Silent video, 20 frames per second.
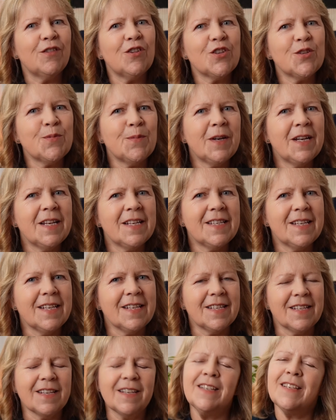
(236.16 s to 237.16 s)
lost my
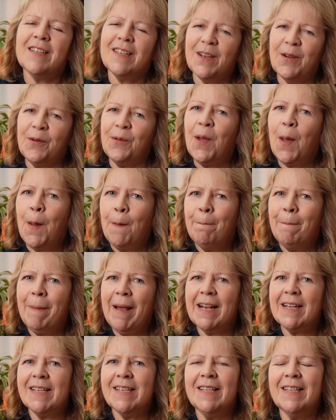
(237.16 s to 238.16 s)
assistant, so
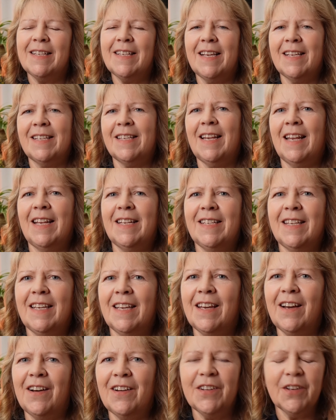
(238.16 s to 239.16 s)
back to the
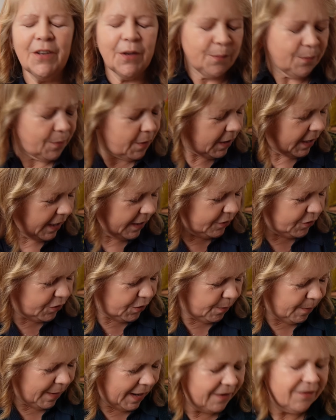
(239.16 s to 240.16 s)
Tesselated Cardigan by
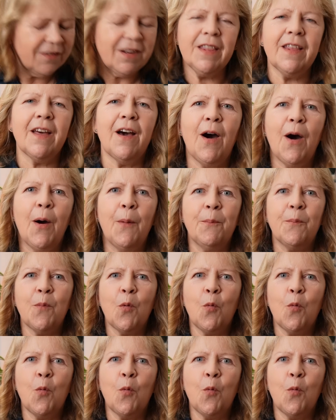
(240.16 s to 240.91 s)
Andrea Mowry that I'm